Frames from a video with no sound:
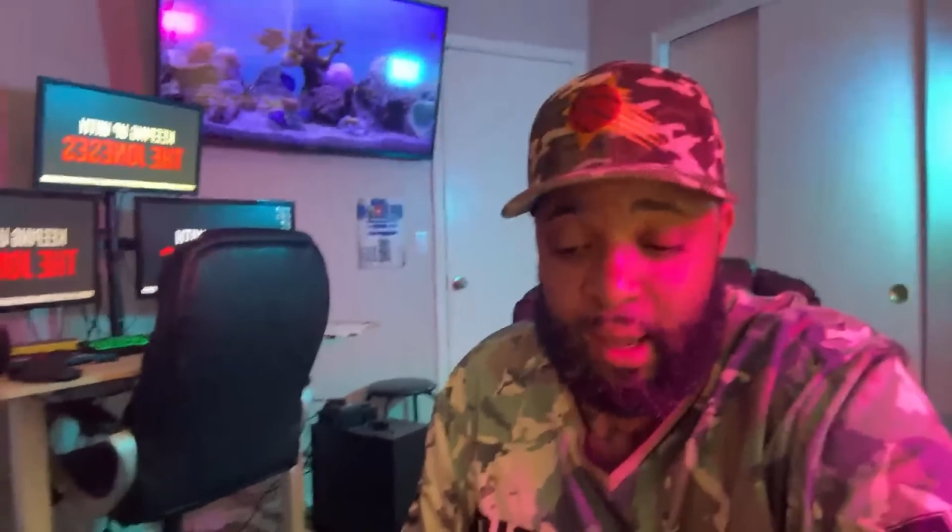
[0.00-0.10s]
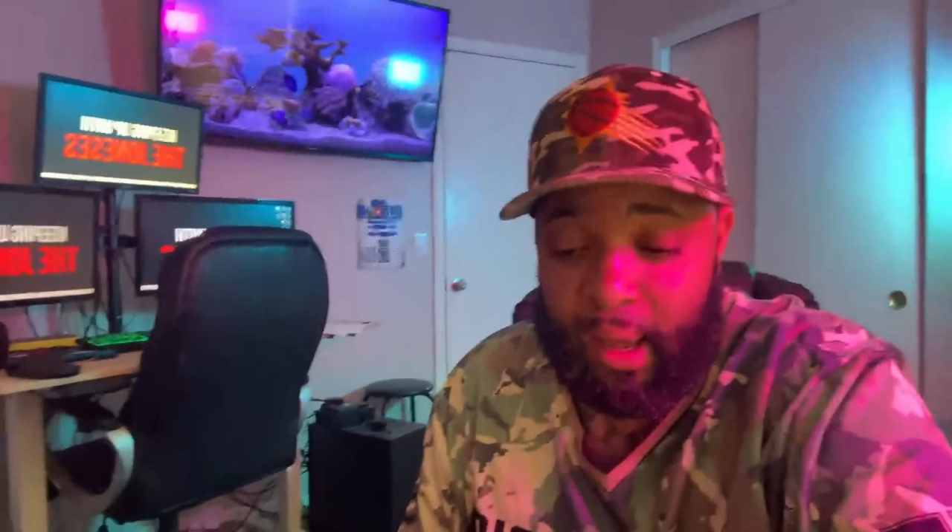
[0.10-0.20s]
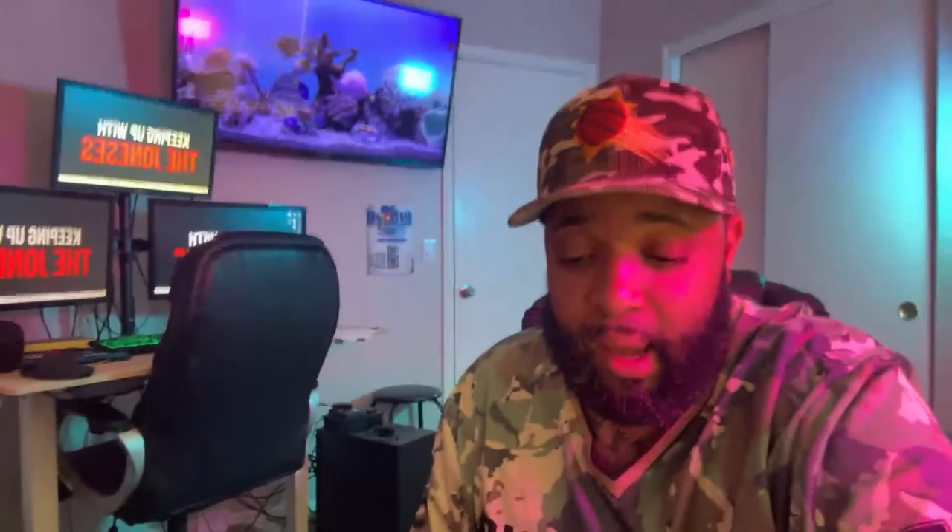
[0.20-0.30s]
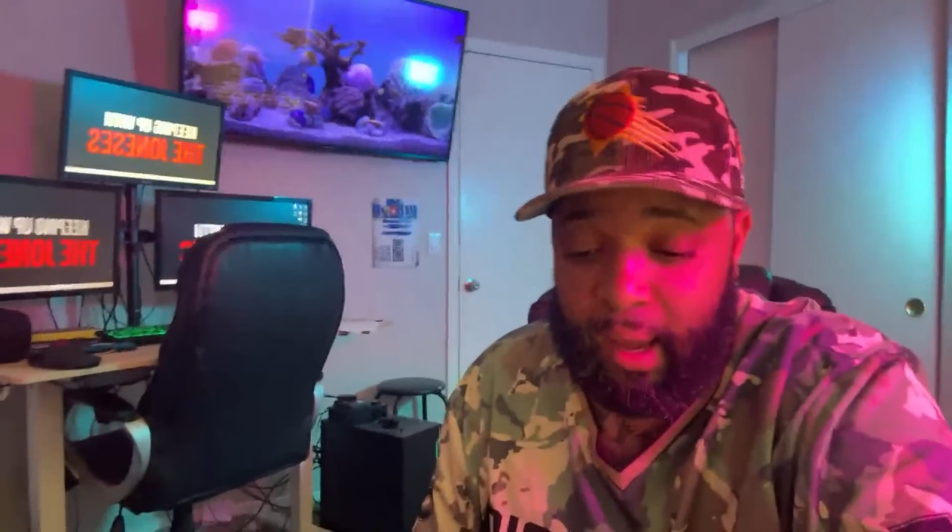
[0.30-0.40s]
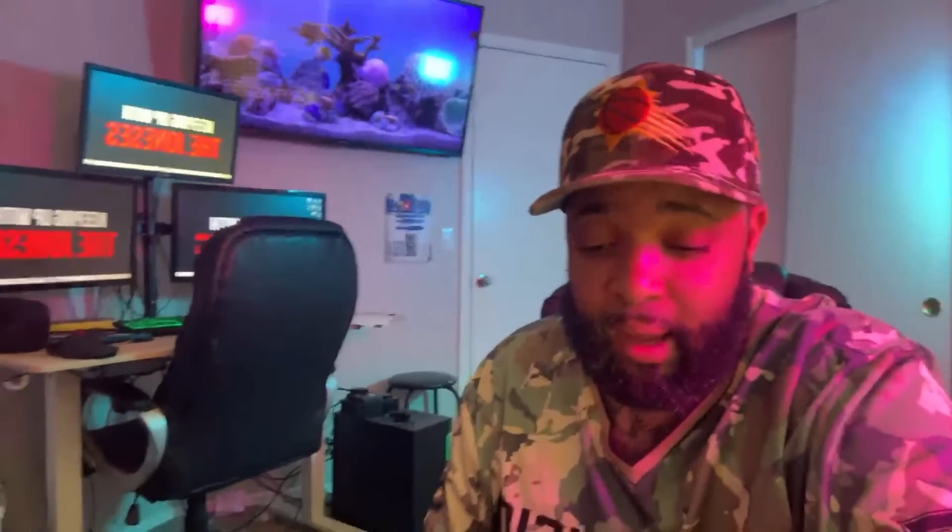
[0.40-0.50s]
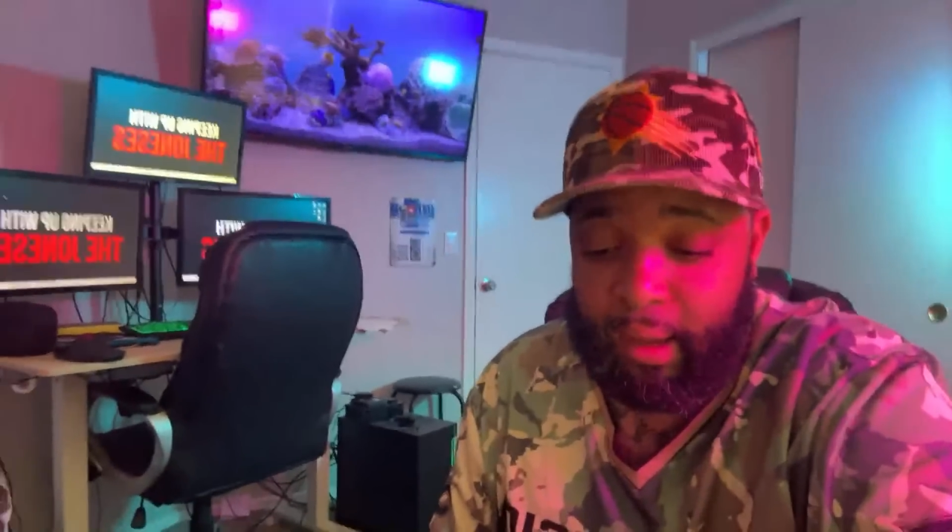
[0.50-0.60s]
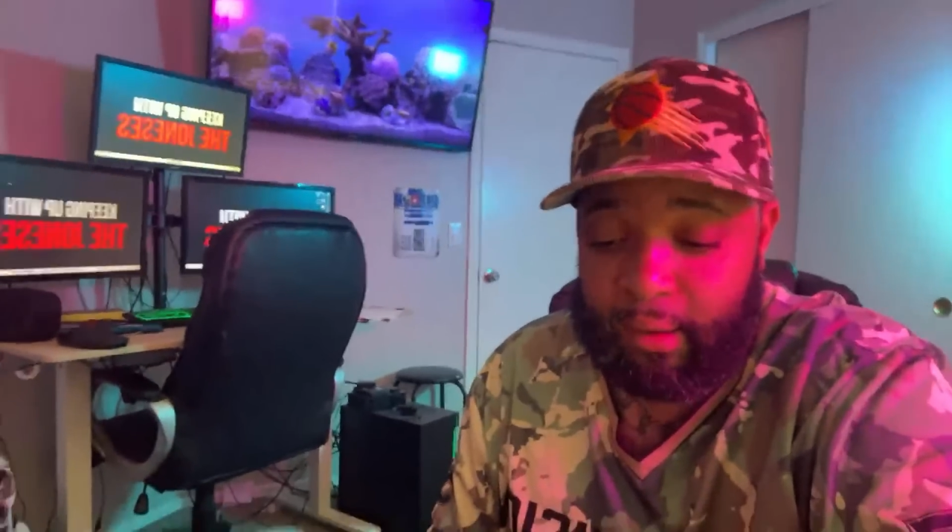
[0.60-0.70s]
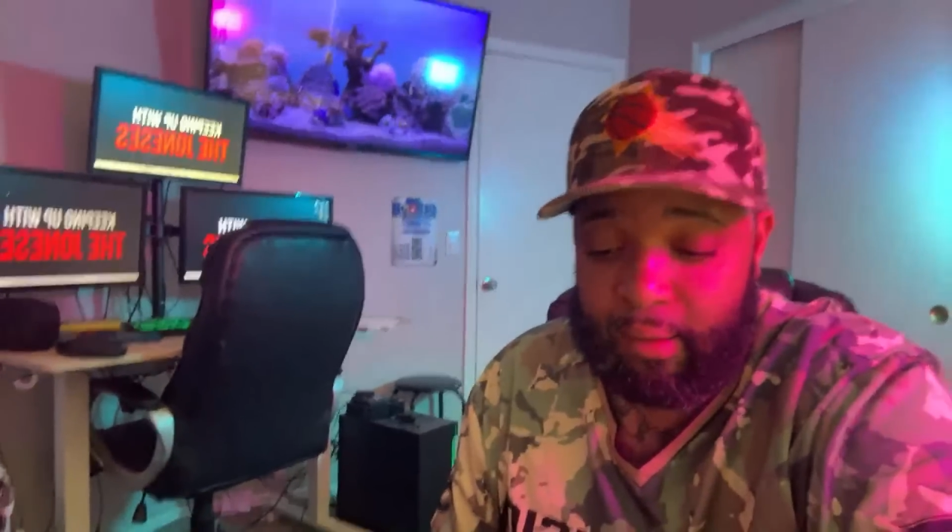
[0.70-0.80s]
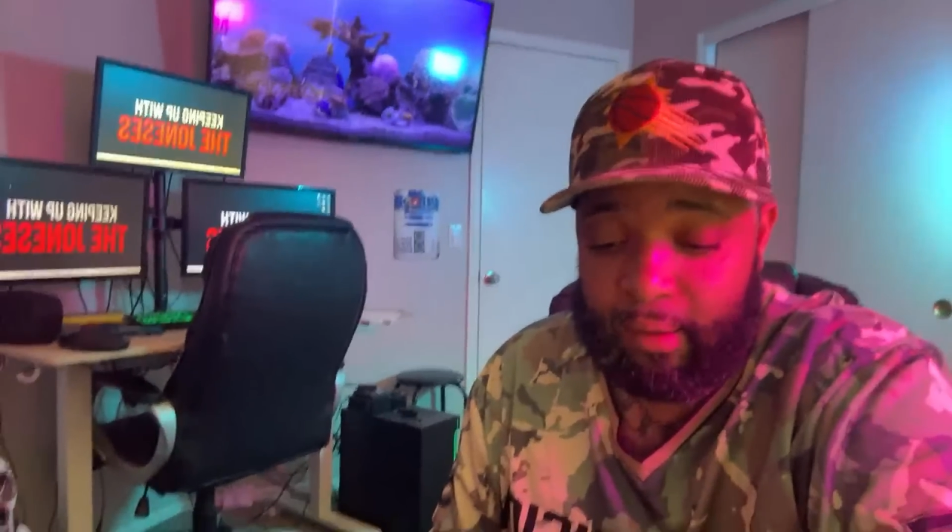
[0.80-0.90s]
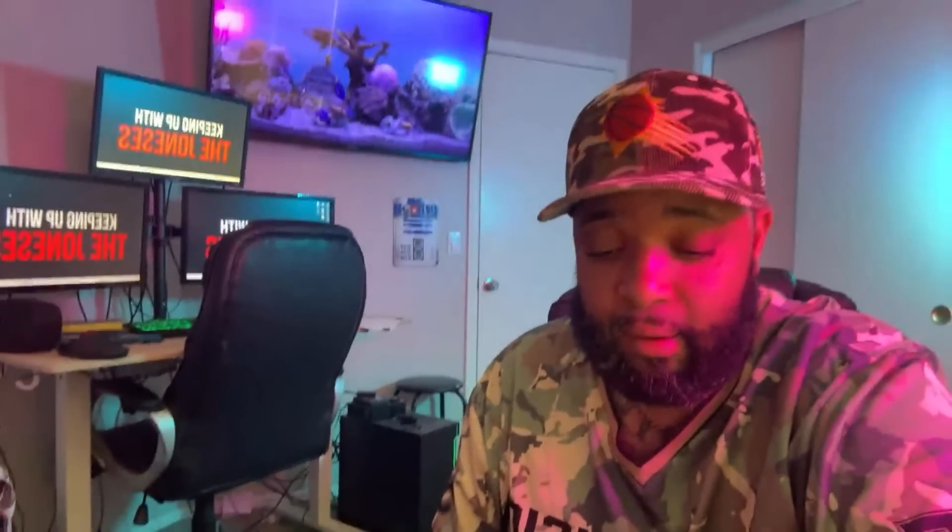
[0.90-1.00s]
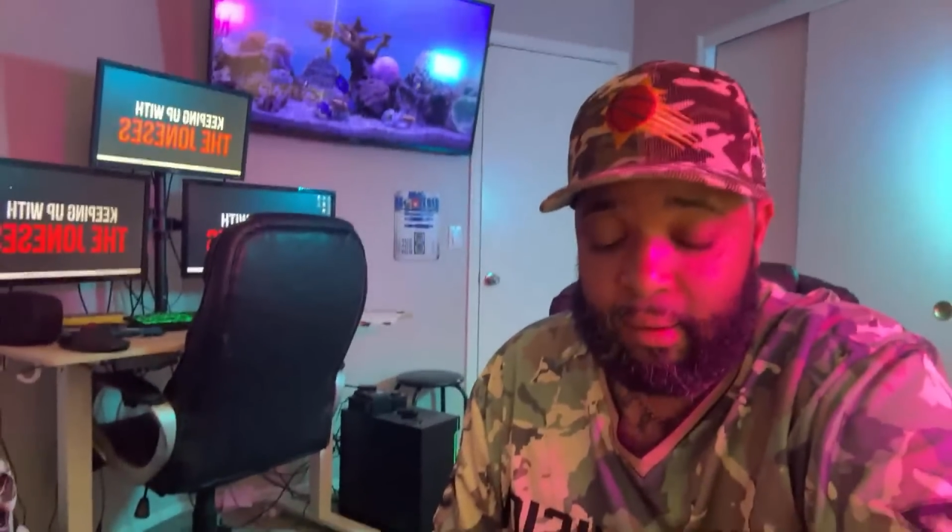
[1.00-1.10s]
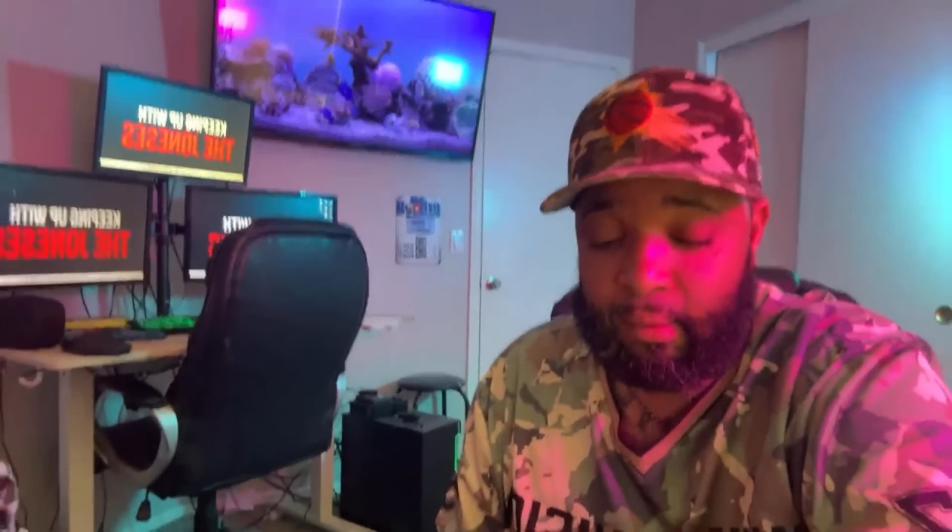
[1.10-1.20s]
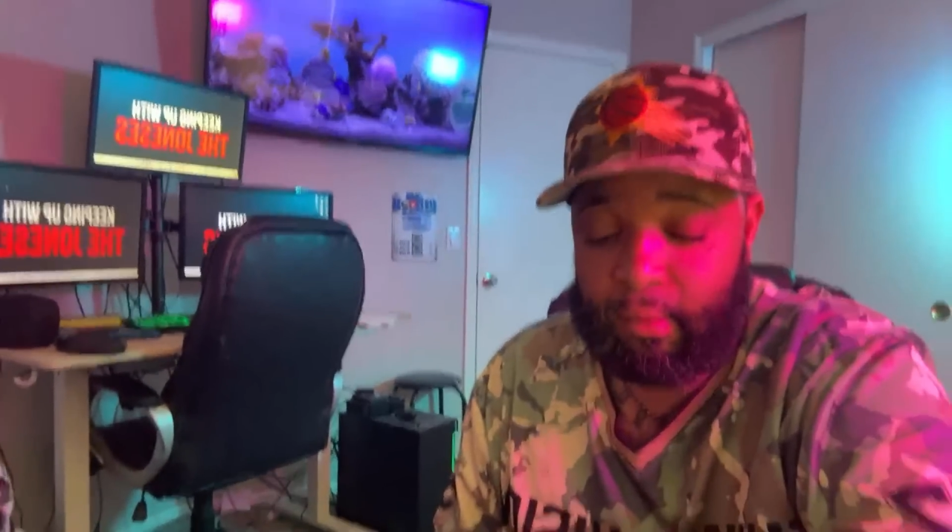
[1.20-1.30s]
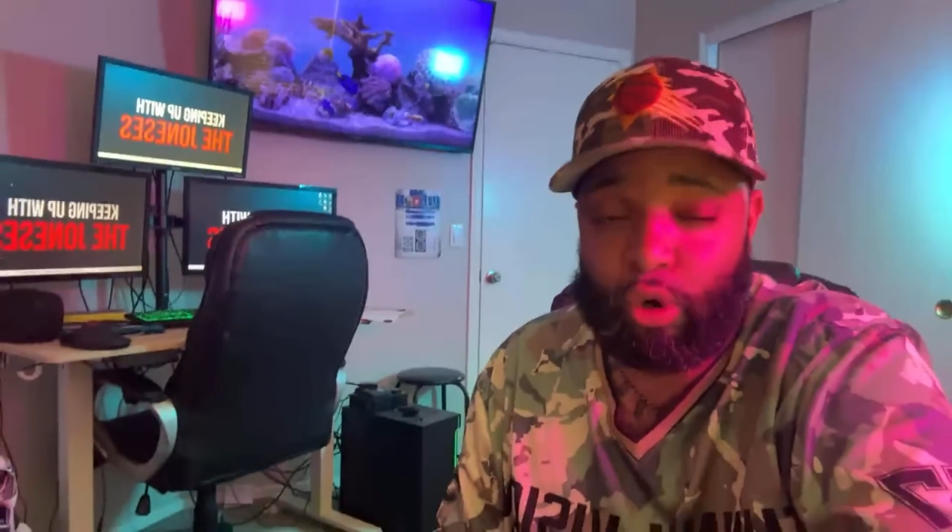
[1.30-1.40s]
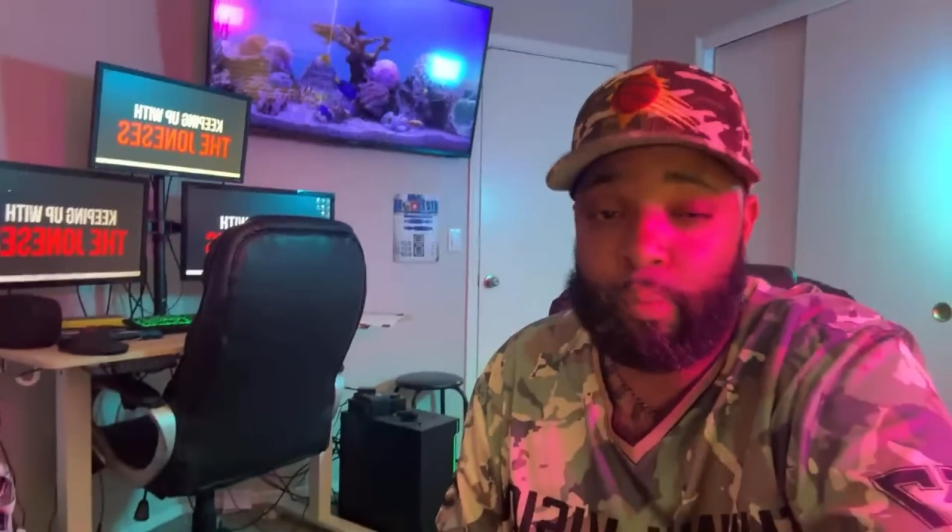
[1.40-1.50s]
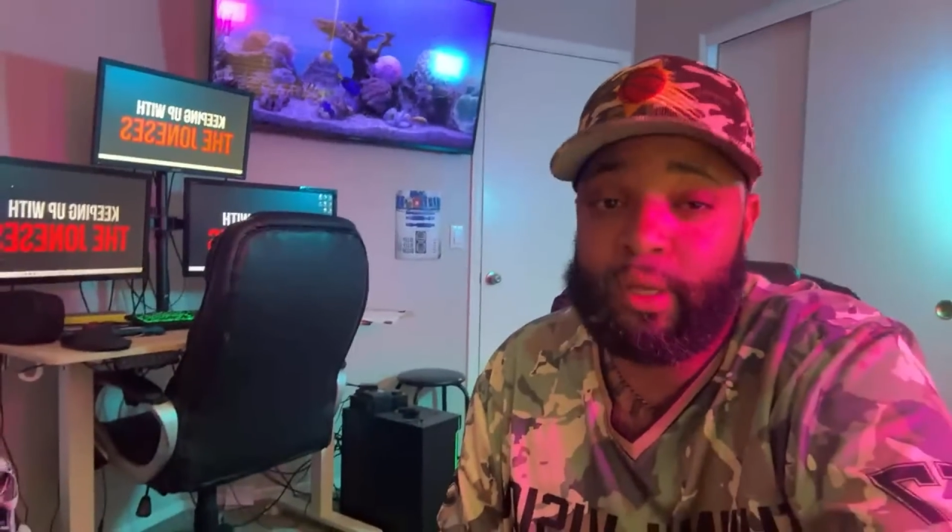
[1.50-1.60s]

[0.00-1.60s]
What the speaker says: and you'll be